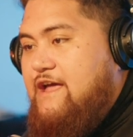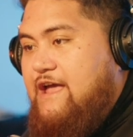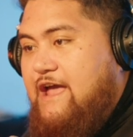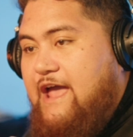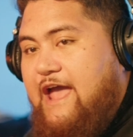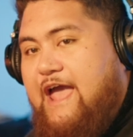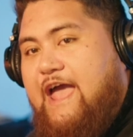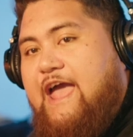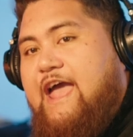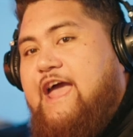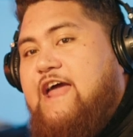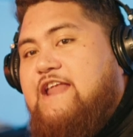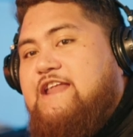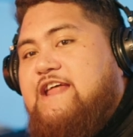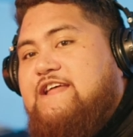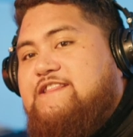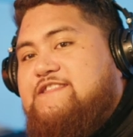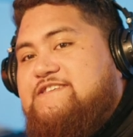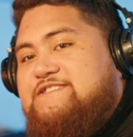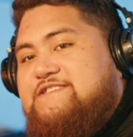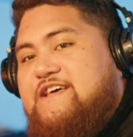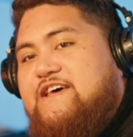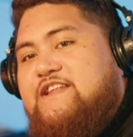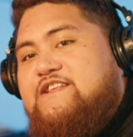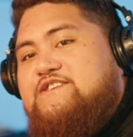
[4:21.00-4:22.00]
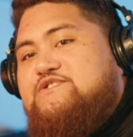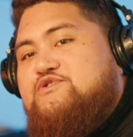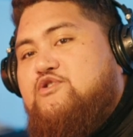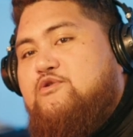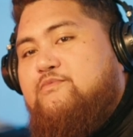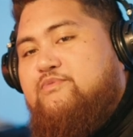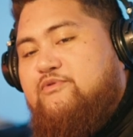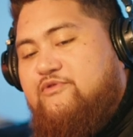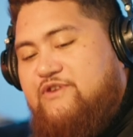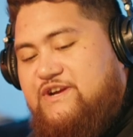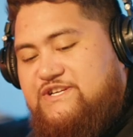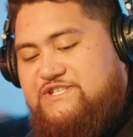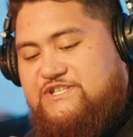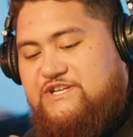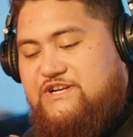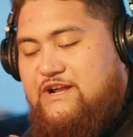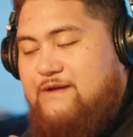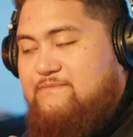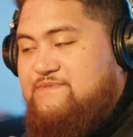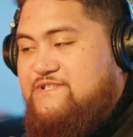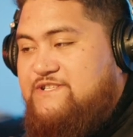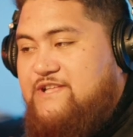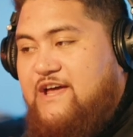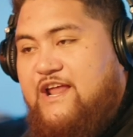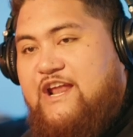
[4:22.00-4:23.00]
And at the start of this chord progression, I'm
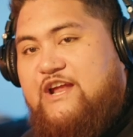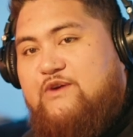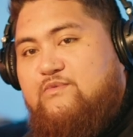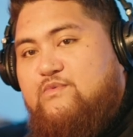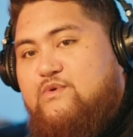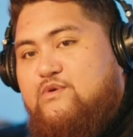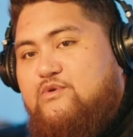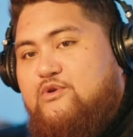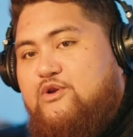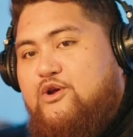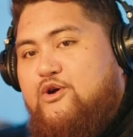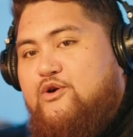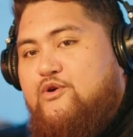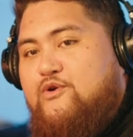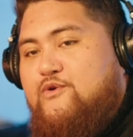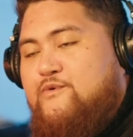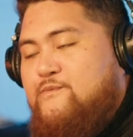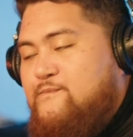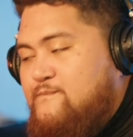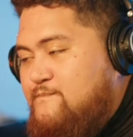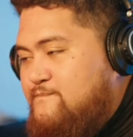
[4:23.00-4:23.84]
starting real low.